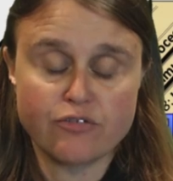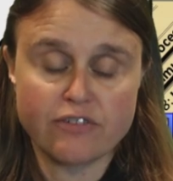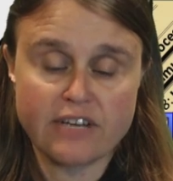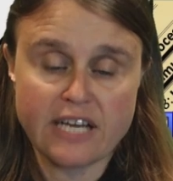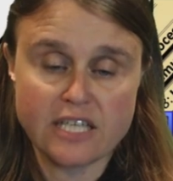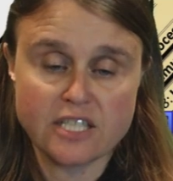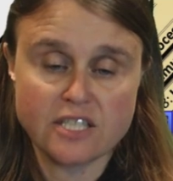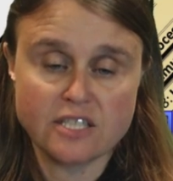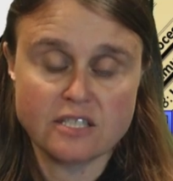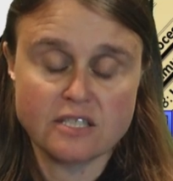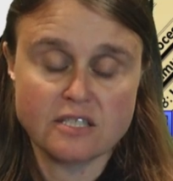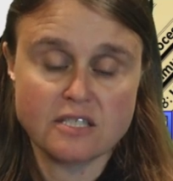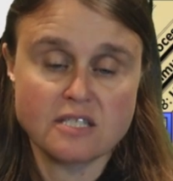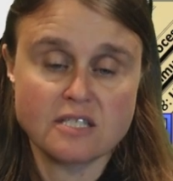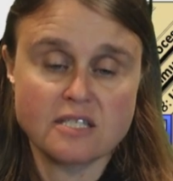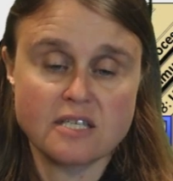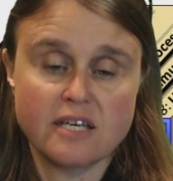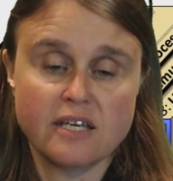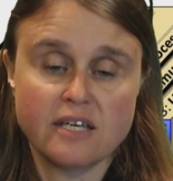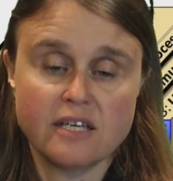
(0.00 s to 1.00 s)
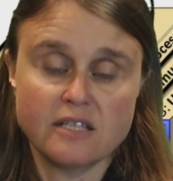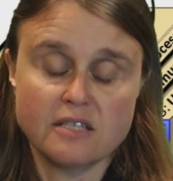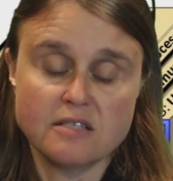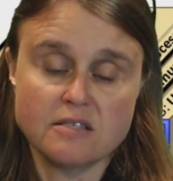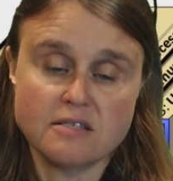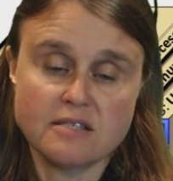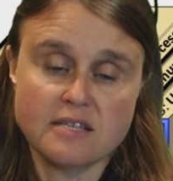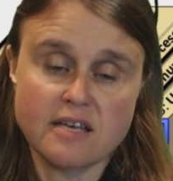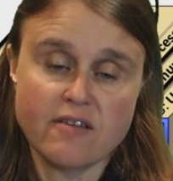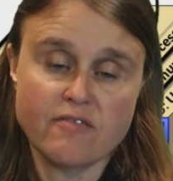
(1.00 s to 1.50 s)
fractions in the
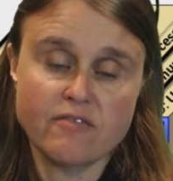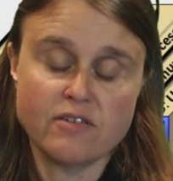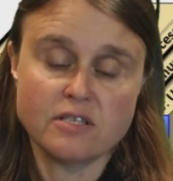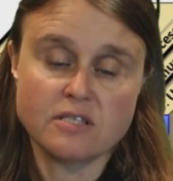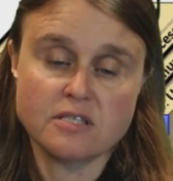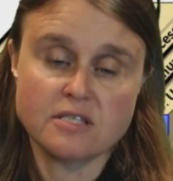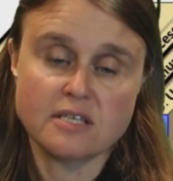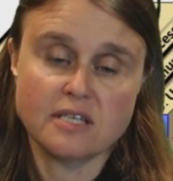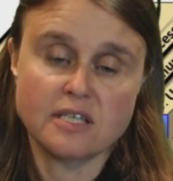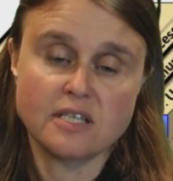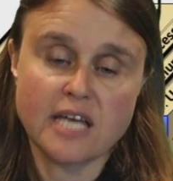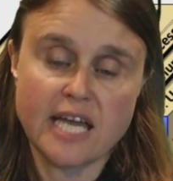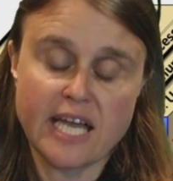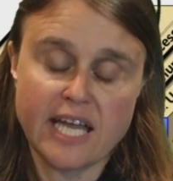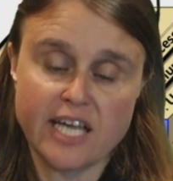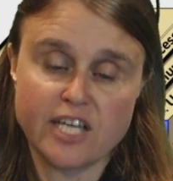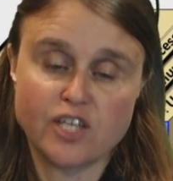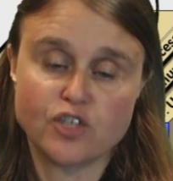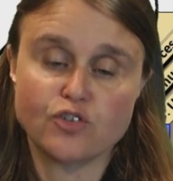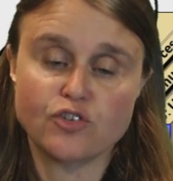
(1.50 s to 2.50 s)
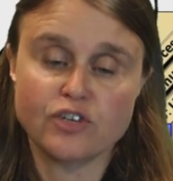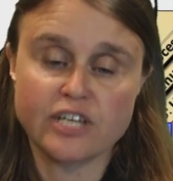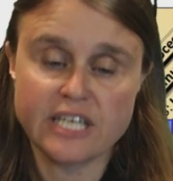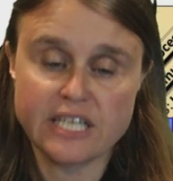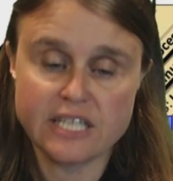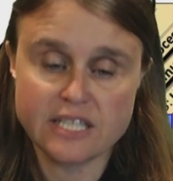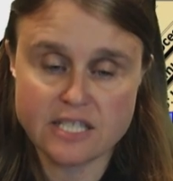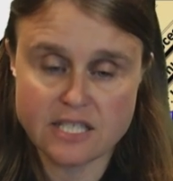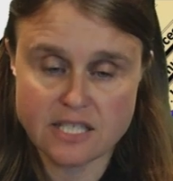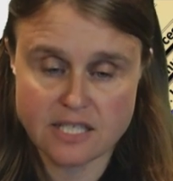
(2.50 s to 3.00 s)
7th and 8th
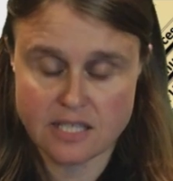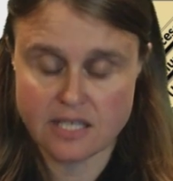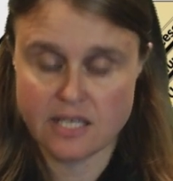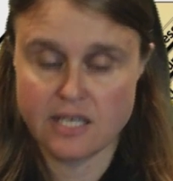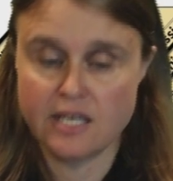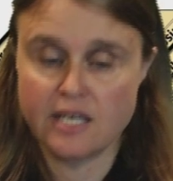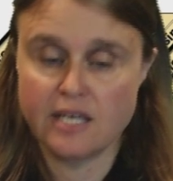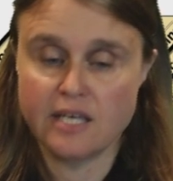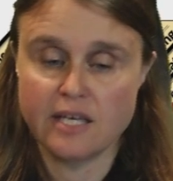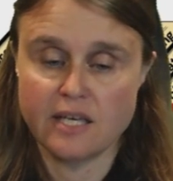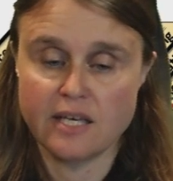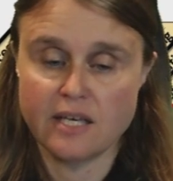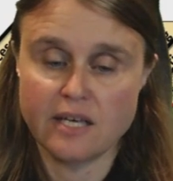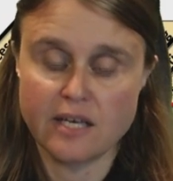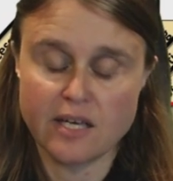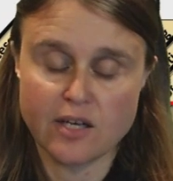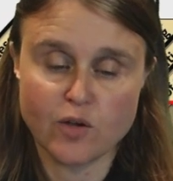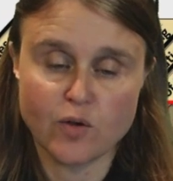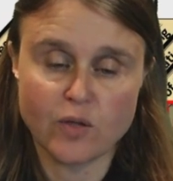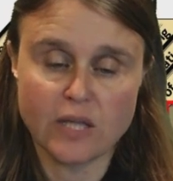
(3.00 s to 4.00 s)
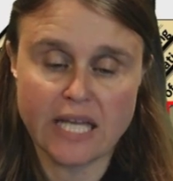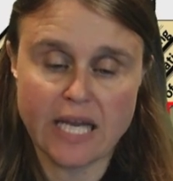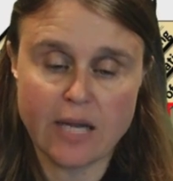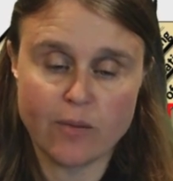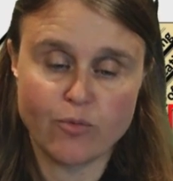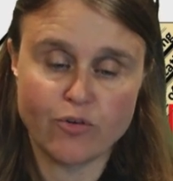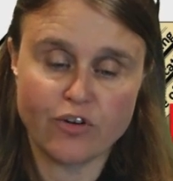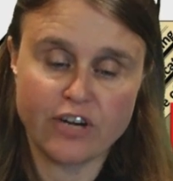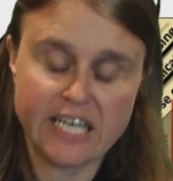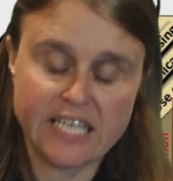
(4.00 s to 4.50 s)
grades.
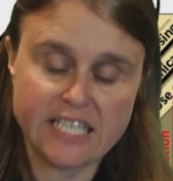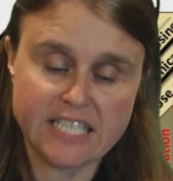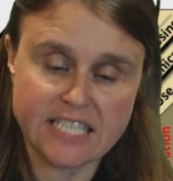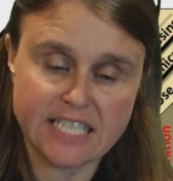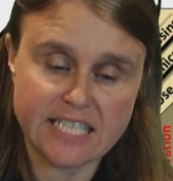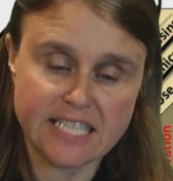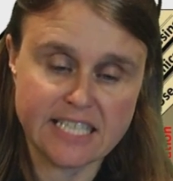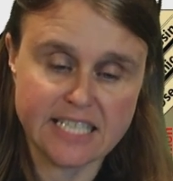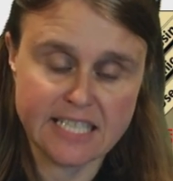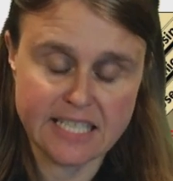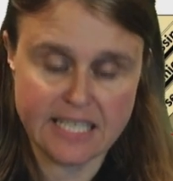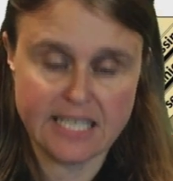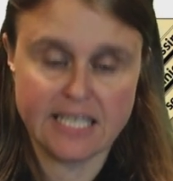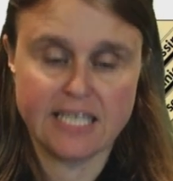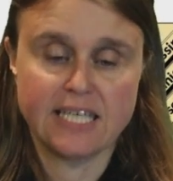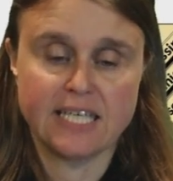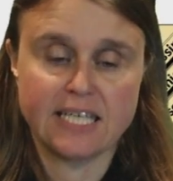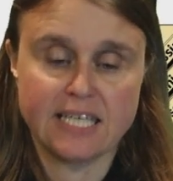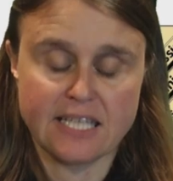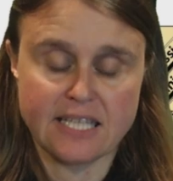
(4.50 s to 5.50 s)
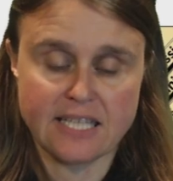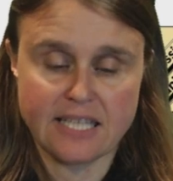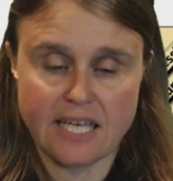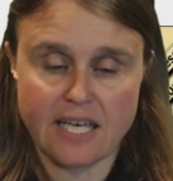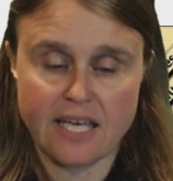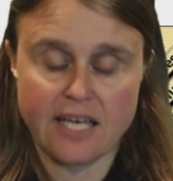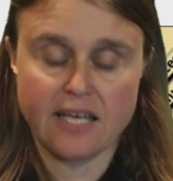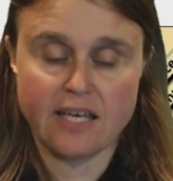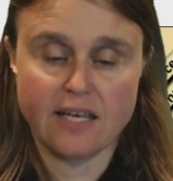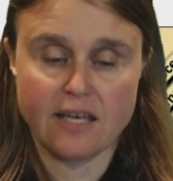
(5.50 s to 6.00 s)
Collaborating.
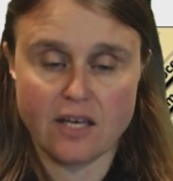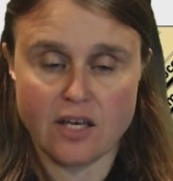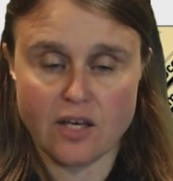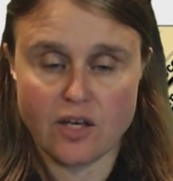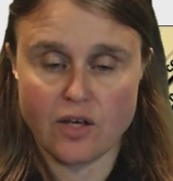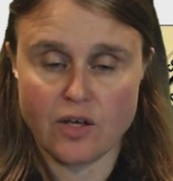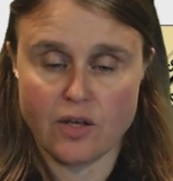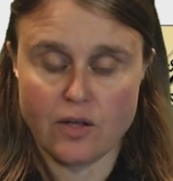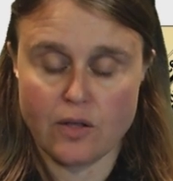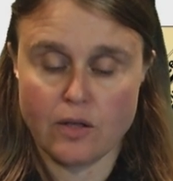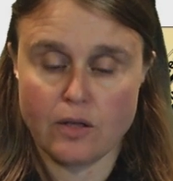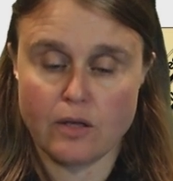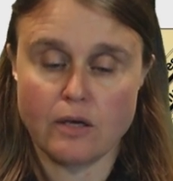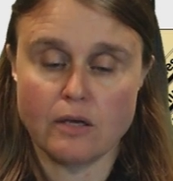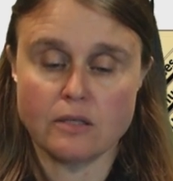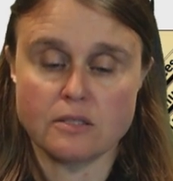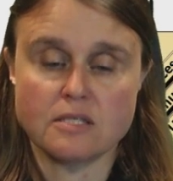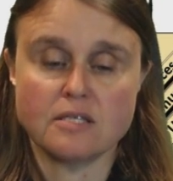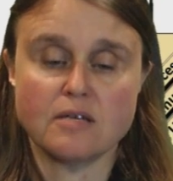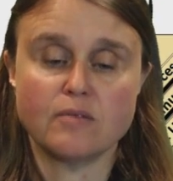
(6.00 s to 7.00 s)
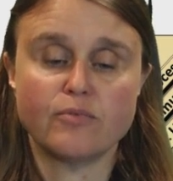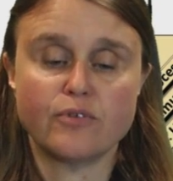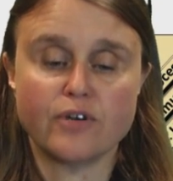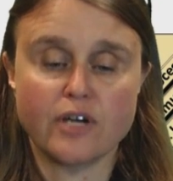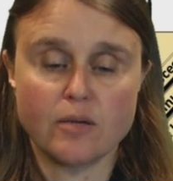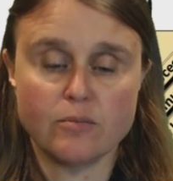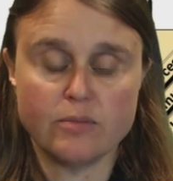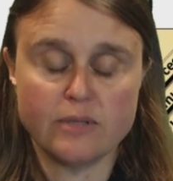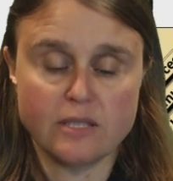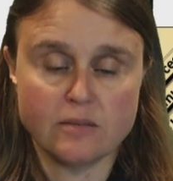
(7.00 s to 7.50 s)
They got some
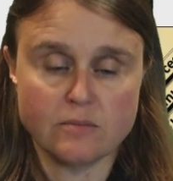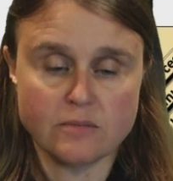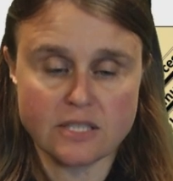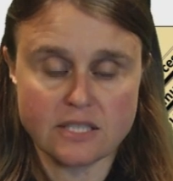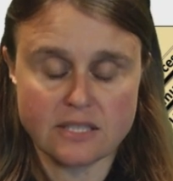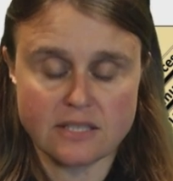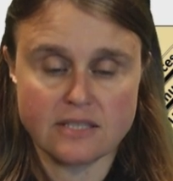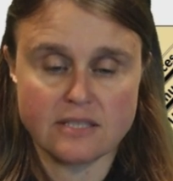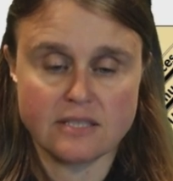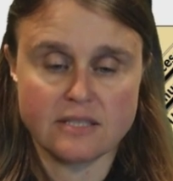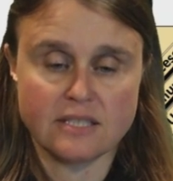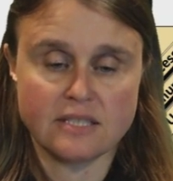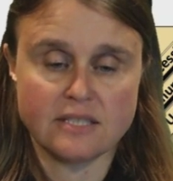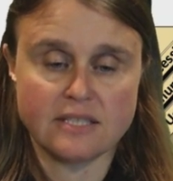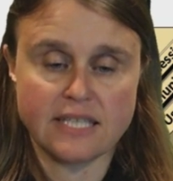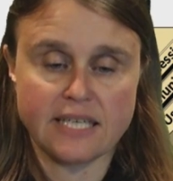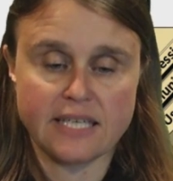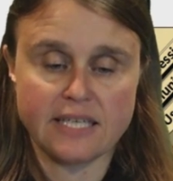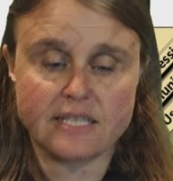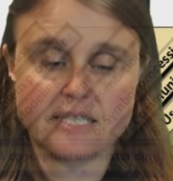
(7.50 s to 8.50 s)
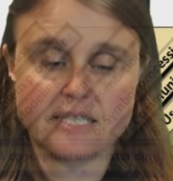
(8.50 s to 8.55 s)
problems that they